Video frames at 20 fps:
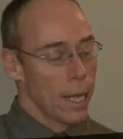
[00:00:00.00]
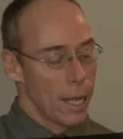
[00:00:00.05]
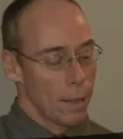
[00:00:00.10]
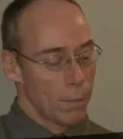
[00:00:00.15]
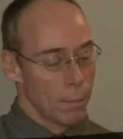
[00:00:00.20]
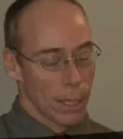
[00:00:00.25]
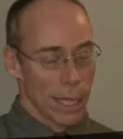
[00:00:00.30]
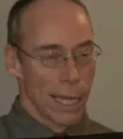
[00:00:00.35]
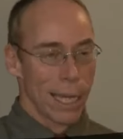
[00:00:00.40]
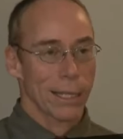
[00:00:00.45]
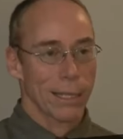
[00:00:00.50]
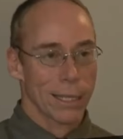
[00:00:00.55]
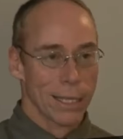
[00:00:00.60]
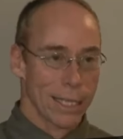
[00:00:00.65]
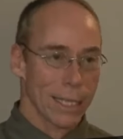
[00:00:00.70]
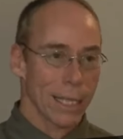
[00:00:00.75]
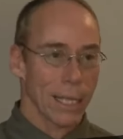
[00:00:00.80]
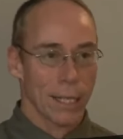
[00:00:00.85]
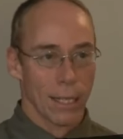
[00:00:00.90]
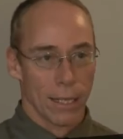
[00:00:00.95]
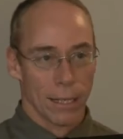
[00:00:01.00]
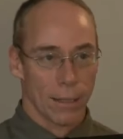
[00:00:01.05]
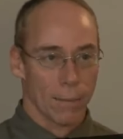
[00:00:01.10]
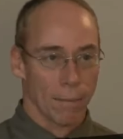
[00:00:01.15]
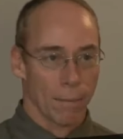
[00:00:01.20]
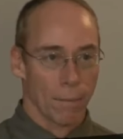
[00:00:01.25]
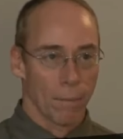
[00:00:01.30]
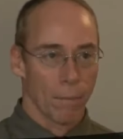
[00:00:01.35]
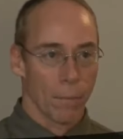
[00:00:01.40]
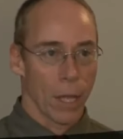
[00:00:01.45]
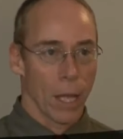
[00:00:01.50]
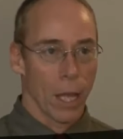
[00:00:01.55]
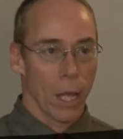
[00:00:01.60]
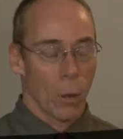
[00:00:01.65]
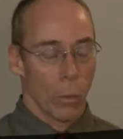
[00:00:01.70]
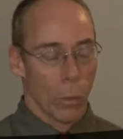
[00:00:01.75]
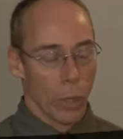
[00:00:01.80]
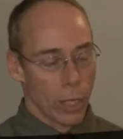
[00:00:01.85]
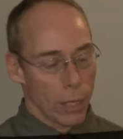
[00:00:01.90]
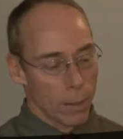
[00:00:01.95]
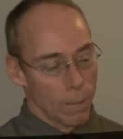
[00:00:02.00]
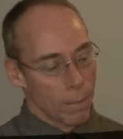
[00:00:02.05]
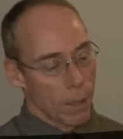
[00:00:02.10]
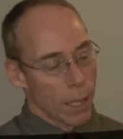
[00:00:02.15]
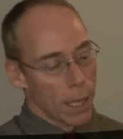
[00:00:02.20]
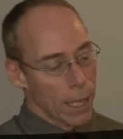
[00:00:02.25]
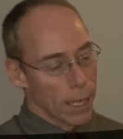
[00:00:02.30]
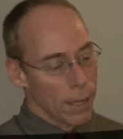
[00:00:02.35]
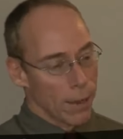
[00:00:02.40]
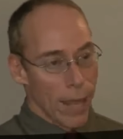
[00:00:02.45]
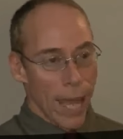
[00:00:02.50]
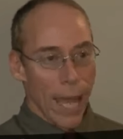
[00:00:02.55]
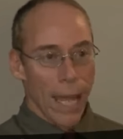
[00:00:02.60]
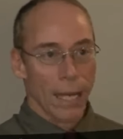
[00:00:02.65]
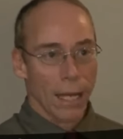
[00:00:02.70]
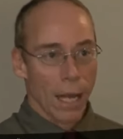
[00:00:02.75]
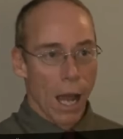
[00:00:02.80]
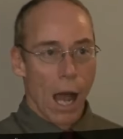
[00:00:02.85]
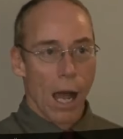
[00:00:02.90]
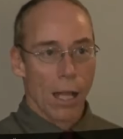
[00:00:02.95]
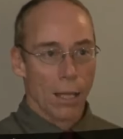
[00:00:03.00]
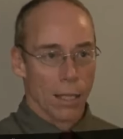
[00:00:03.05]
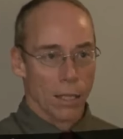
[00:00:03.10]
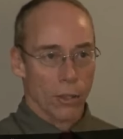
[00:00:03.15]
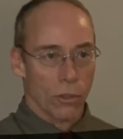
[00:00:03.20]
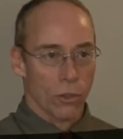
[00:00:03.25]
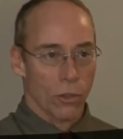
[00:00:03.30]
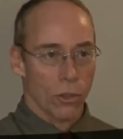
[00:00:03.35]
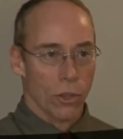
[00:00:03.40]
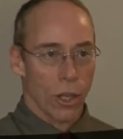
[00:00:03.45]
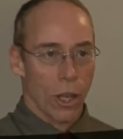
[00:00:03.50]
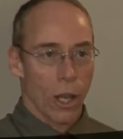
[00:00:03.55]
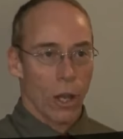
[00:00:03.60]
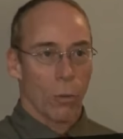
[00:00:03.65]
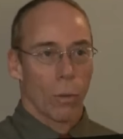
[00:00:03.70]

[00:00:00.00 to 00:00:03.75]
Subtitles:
and began to study them, we combined that knowledge